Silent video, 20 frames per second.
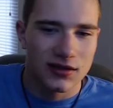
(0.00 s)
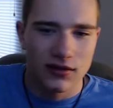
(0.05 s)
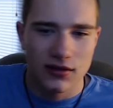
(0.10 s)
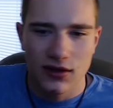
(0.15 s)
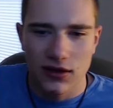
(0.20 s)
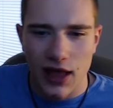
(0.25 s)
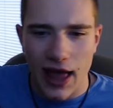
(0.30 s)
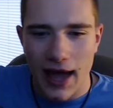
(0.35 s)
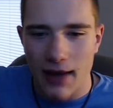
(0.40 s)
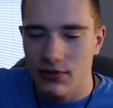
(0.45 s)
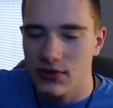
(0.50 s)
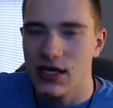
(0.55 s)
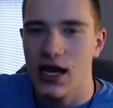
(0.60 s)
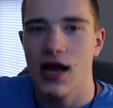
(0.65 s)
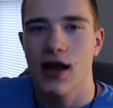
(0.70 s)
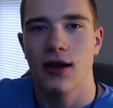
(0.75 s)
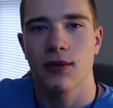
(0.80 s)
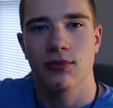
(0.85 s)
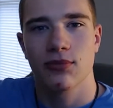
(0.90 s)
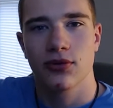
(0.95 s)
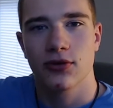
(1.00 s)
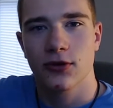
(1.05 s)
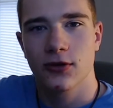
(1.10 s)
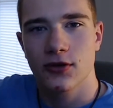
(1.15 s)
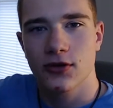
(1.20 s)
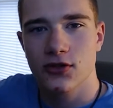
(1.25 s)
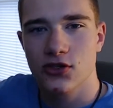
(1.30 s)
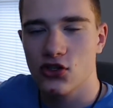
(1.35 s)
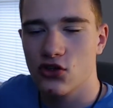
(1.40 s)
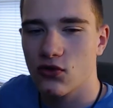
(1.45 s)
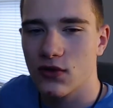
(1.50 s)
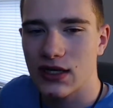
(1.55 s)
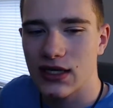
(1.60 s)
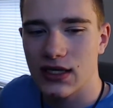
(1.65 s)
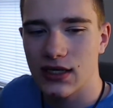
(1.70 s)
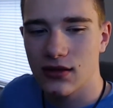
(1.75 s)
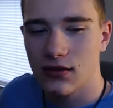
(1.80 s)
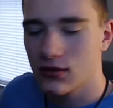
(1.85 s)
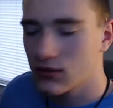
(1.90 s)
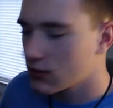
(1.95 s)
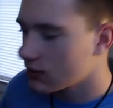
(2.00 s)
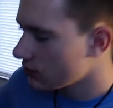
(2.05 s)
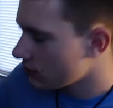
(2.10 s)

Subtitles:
laptop, screen.